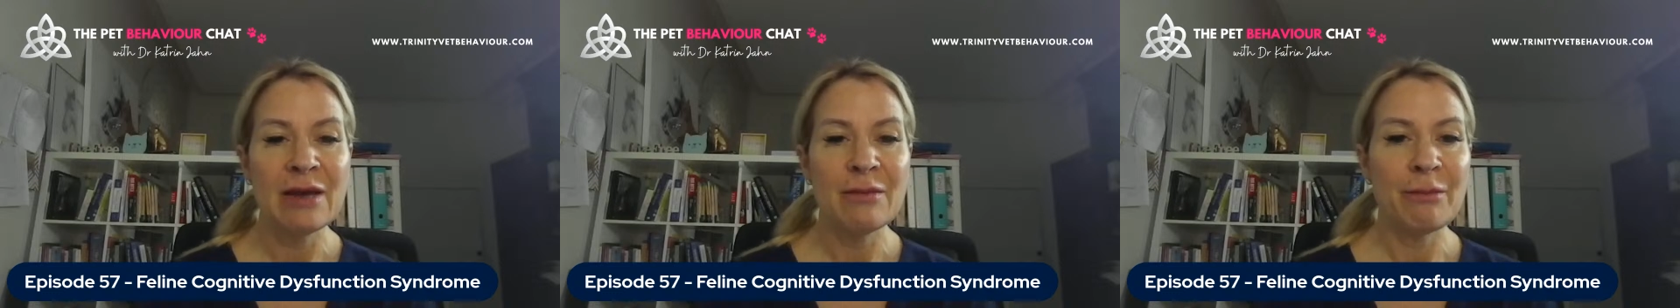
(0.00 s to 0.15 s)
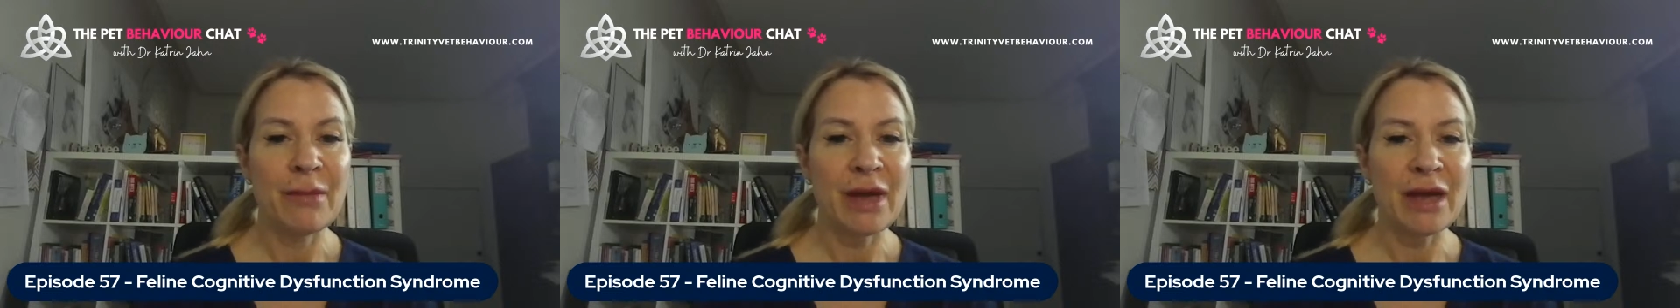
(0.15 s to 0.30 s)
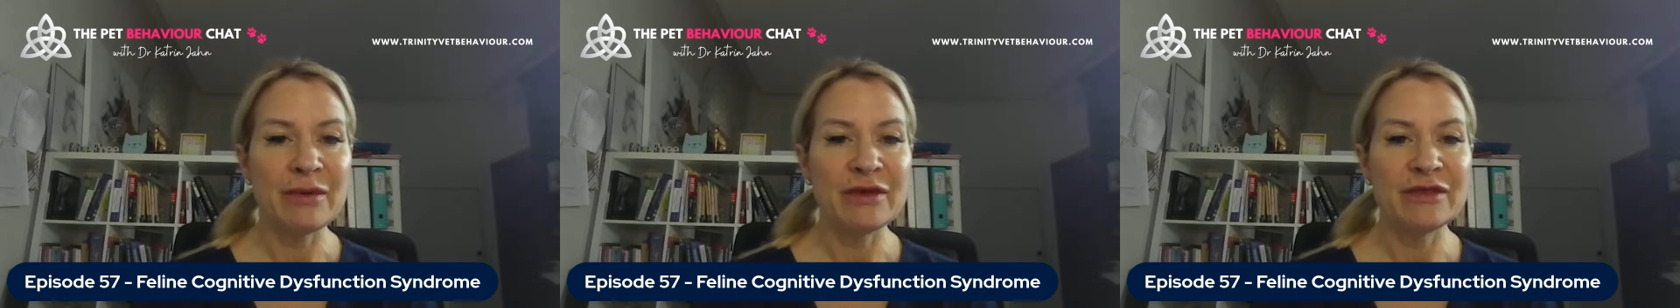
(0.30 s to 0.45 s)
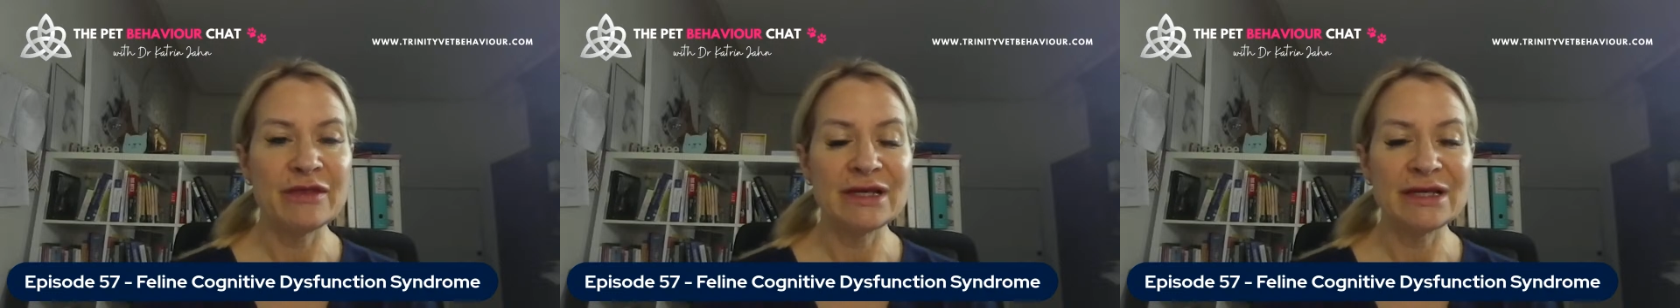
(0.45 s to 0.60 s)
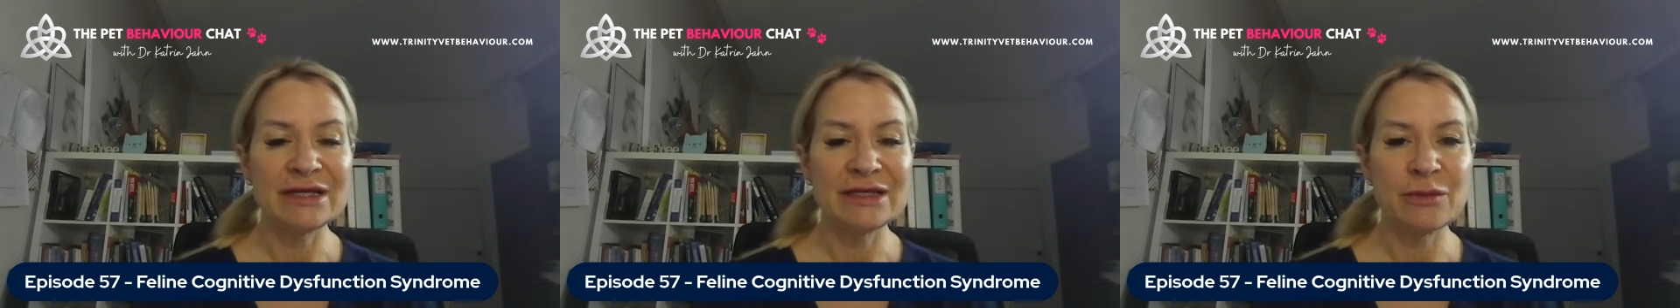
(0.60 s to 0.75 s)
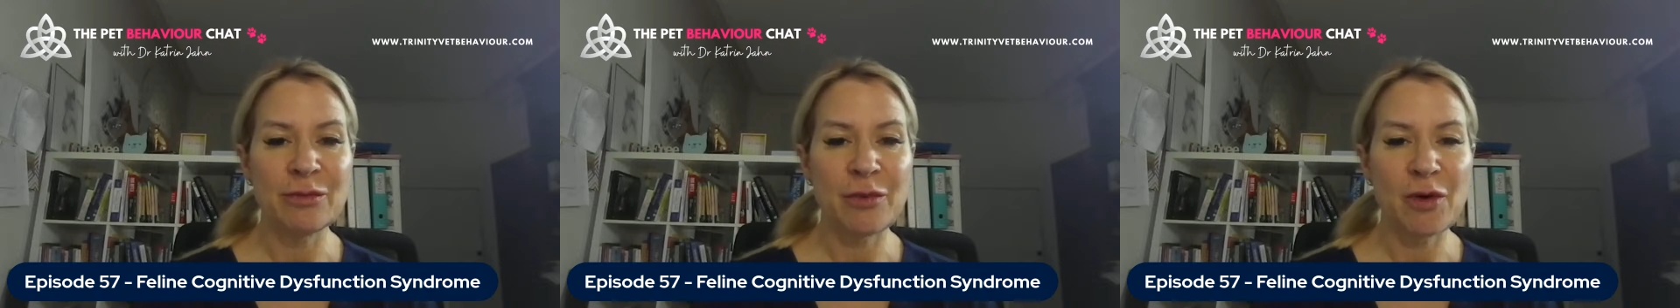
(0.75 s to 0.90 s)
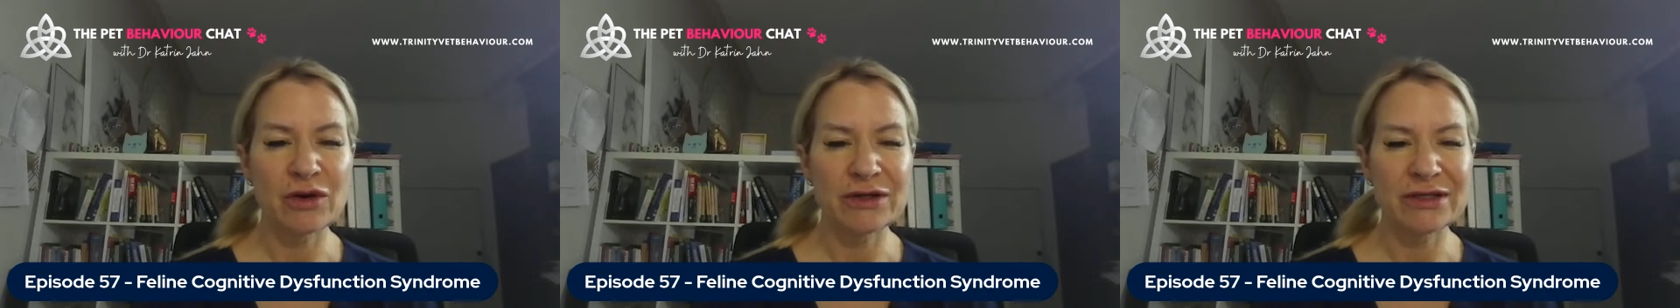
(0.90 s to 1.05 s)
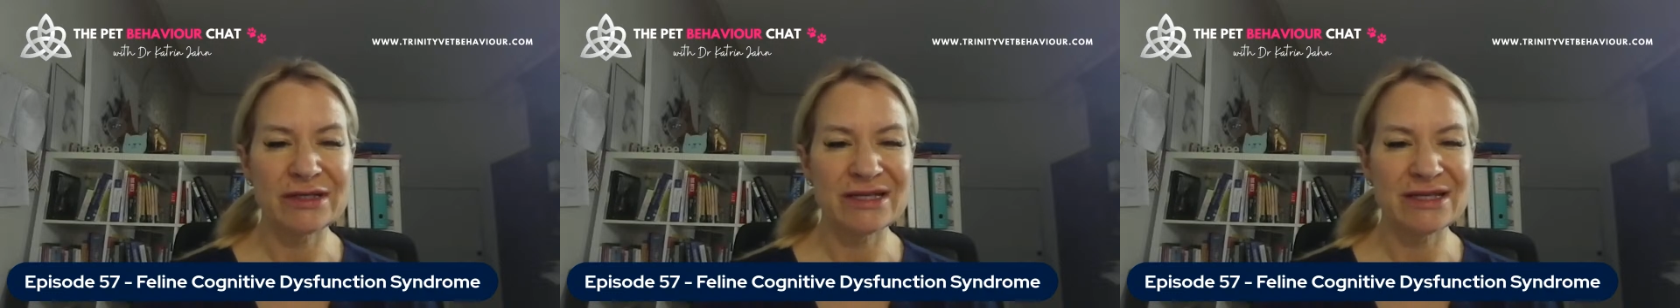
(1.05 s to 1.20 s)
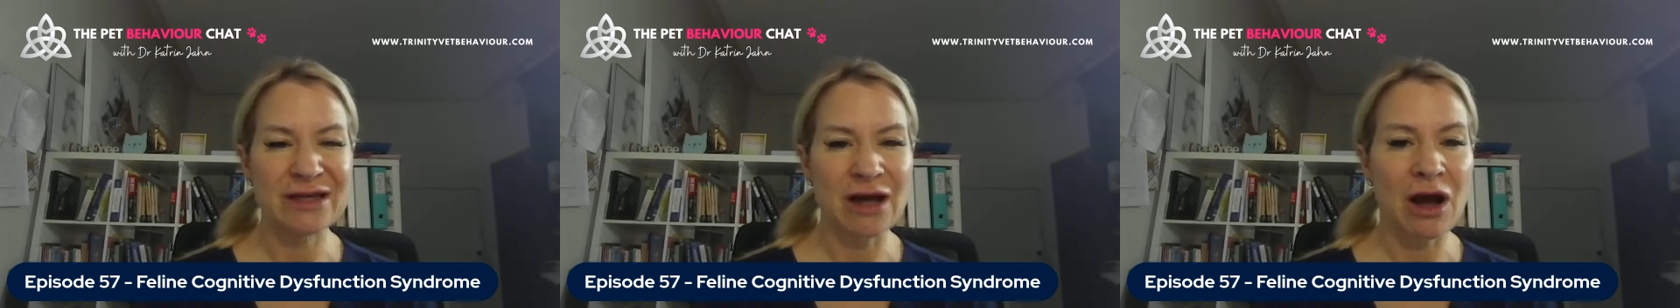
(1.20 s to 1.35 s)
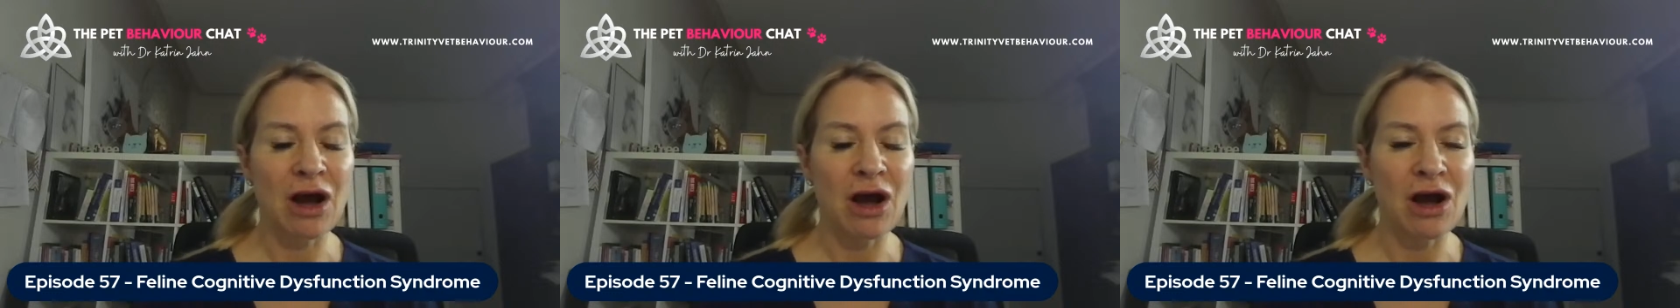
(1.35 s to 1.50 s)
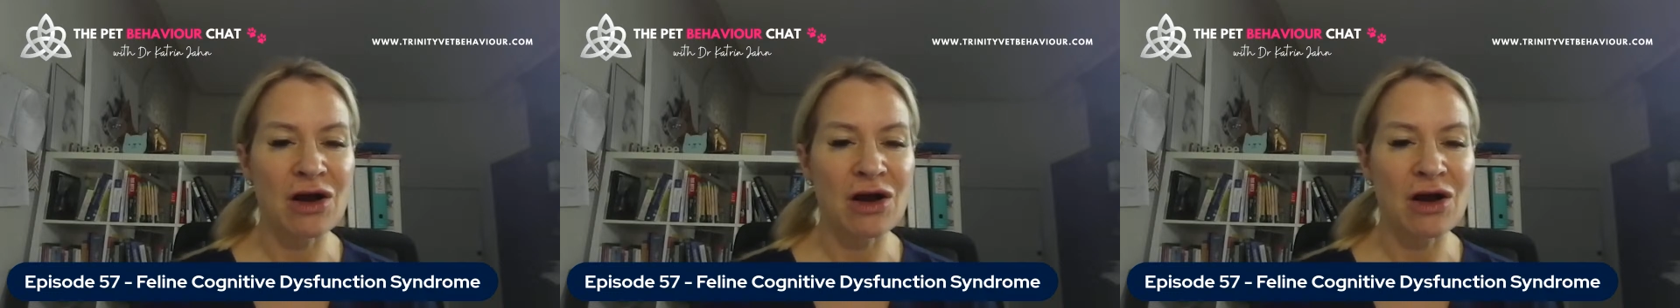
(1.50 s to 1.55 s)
maybe the litter boxes are